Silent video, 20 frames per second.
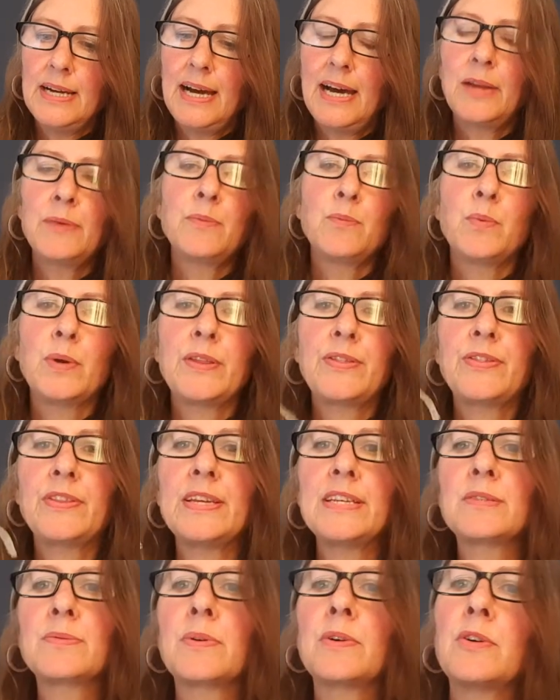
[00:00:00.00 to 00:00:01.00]
And with
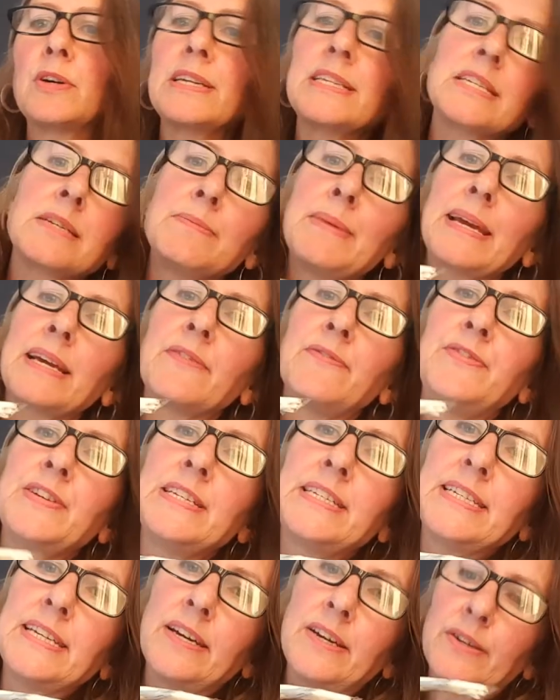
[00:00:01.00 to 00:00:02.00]
these, we're going to make a
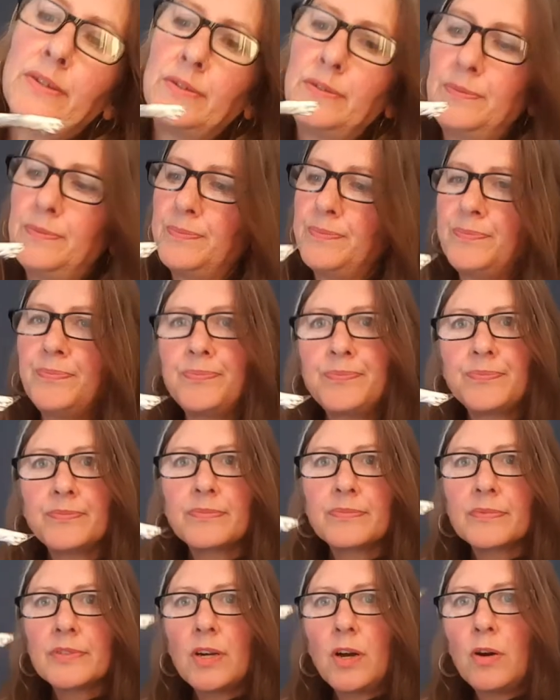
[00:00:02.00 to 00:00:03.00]
video
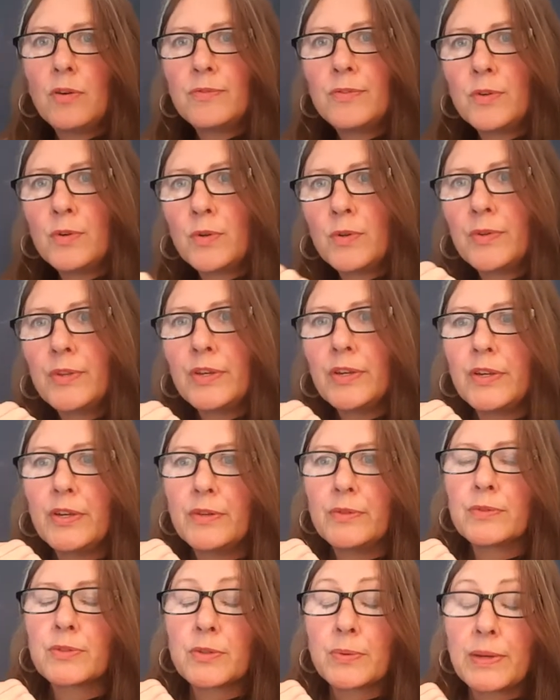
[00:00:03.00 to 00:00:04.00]
of all
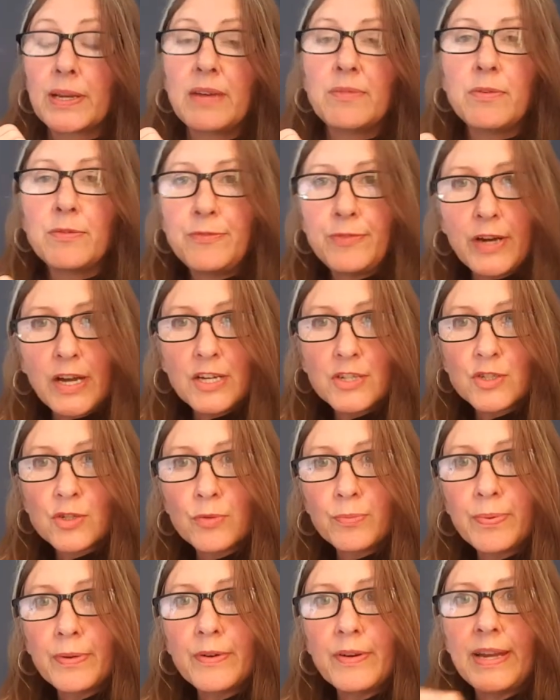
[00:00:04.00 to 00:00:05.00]
the... So we're going to have a
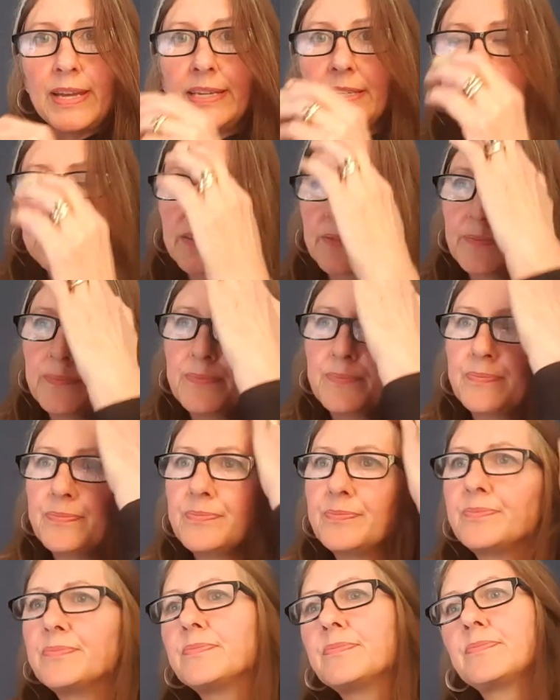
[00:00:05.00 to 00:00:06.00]
virtual parade,
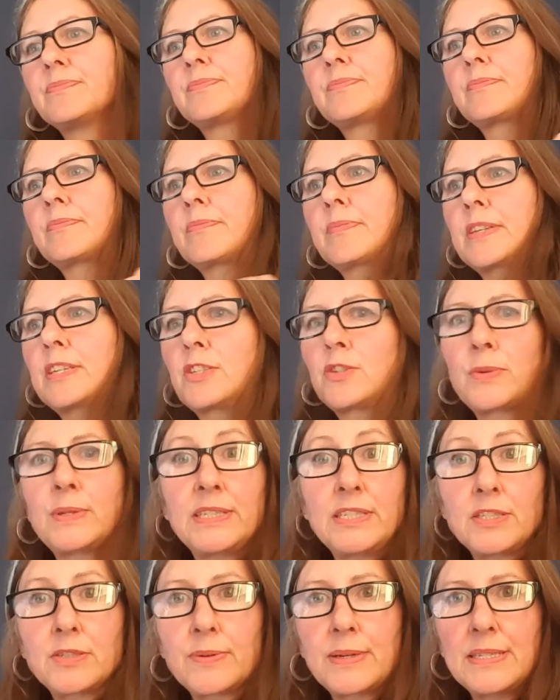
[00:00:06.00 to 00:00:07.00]

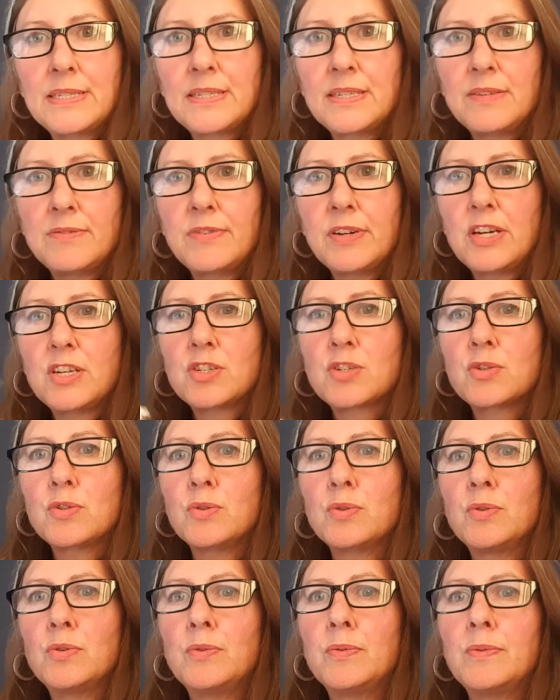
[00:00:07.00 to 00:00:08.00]
2020
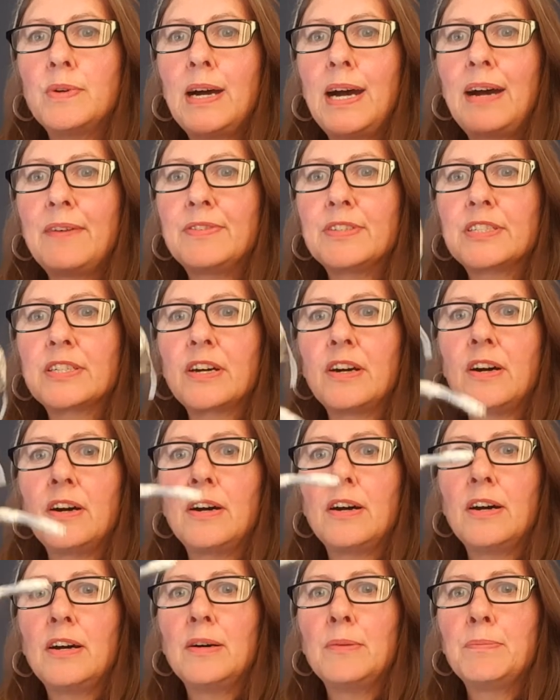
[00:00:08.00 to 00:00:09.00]
virtual
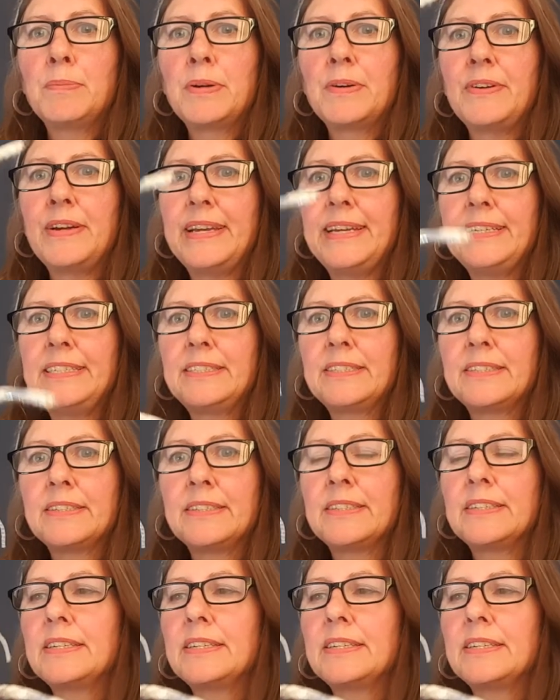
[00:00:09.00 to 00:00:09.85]
avatar parade.